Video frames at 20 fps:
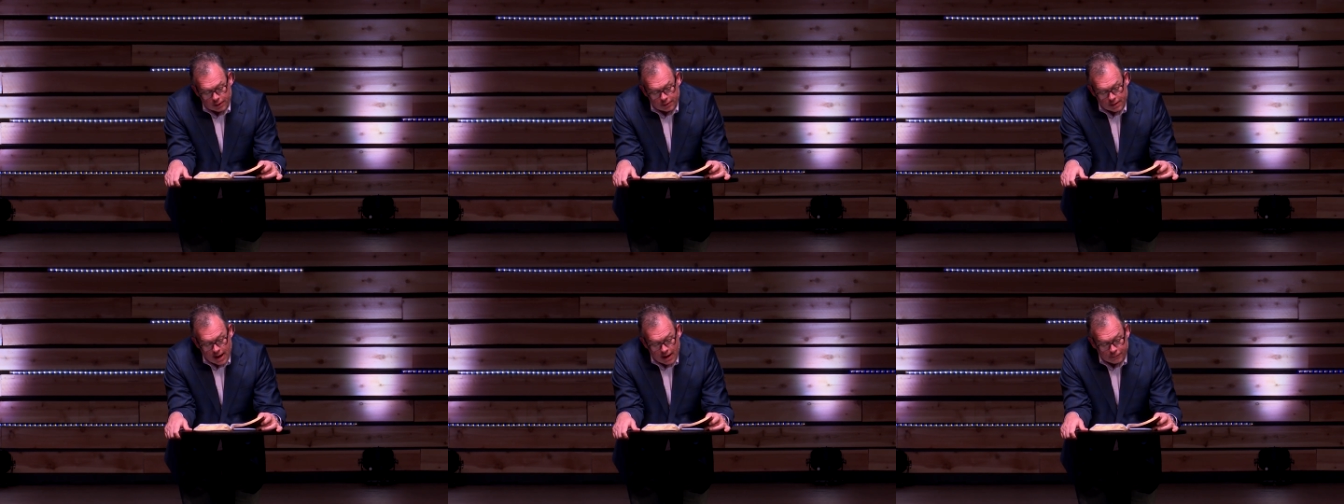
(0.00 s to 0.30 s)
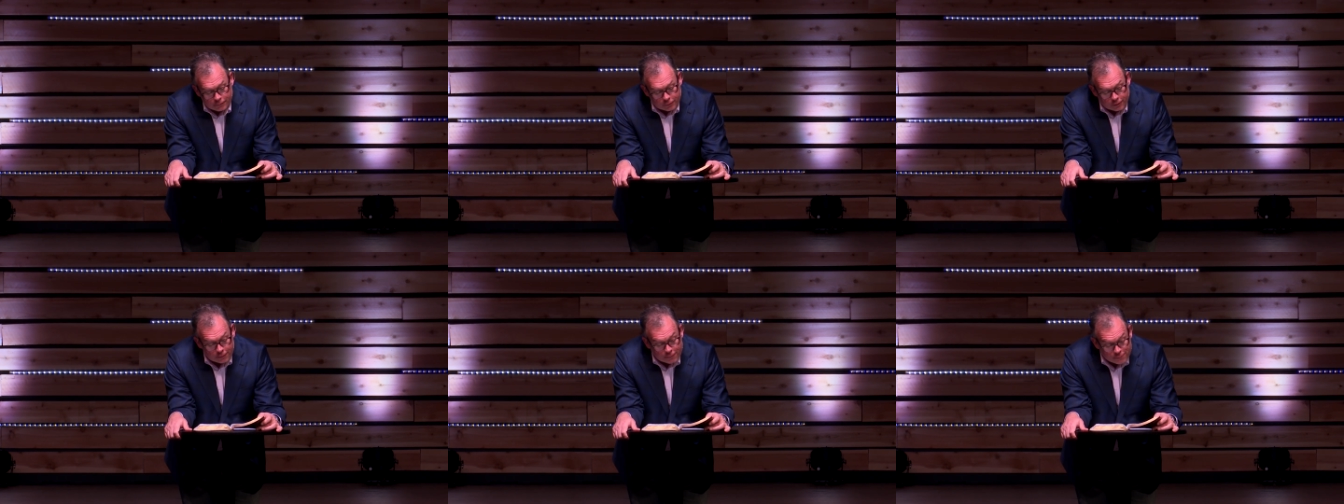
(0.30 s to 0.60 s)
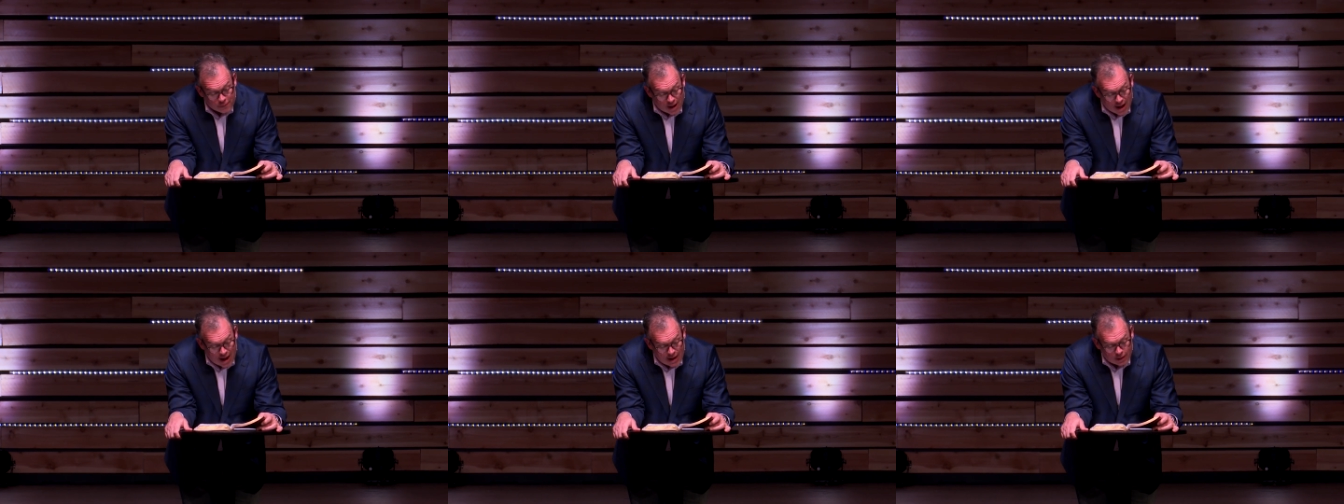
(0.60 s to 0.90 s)
And after a
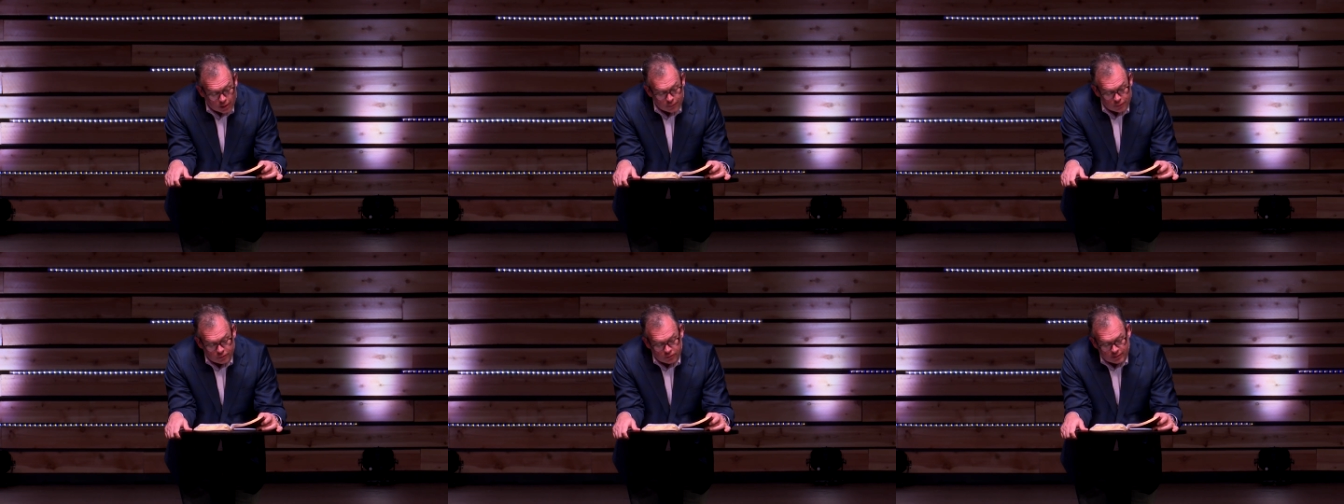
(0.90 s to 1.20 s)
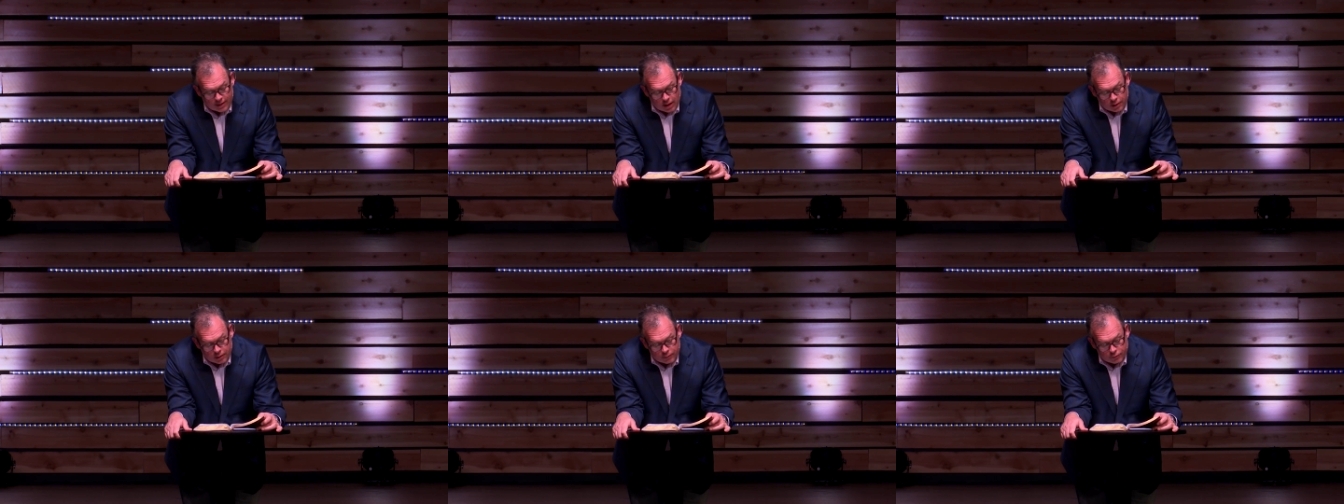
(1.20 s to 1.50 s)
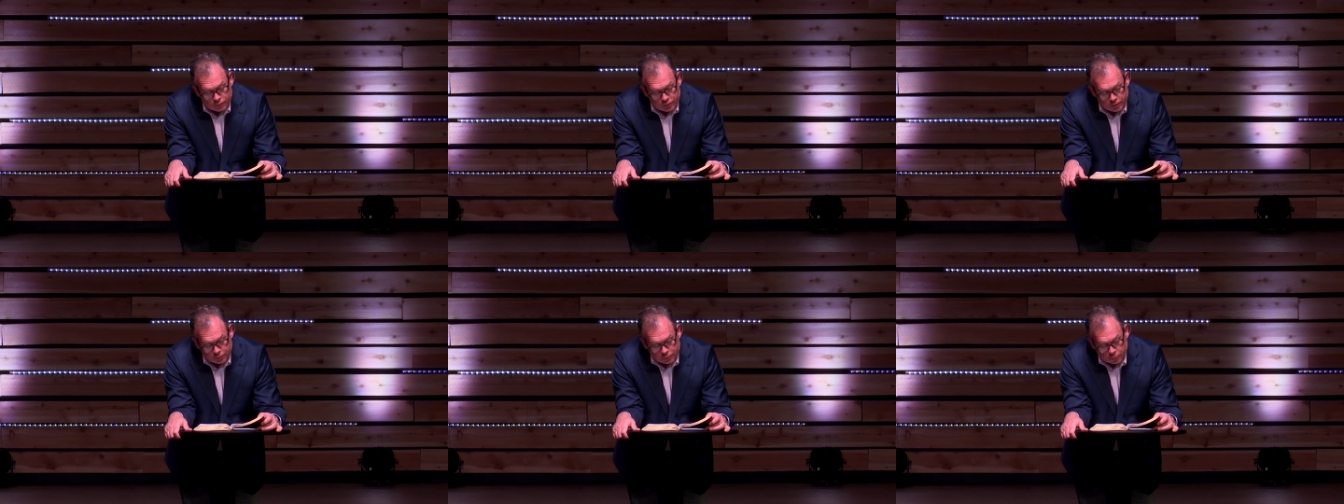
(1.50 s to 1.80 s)
fire, the sound
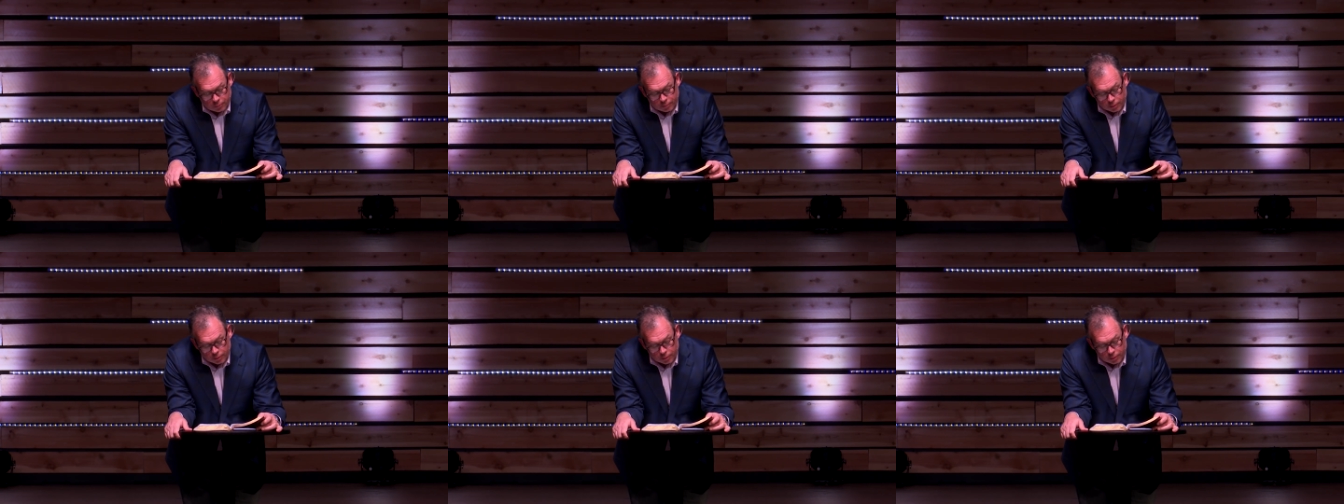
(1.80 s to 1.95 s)
of gentle